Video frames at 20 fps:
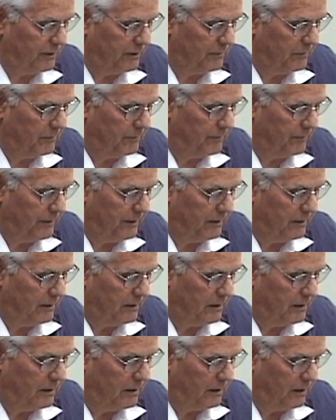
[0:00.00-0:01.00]
him
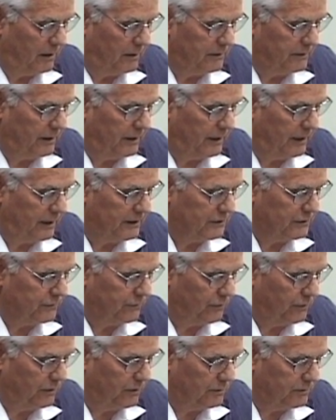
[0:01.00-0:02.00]
on the
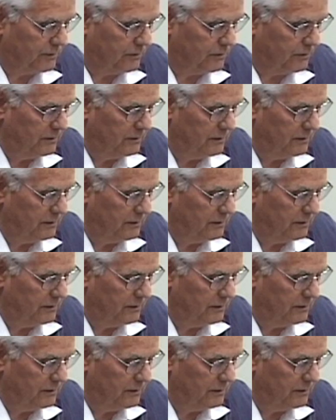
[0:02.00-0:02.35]
asphalt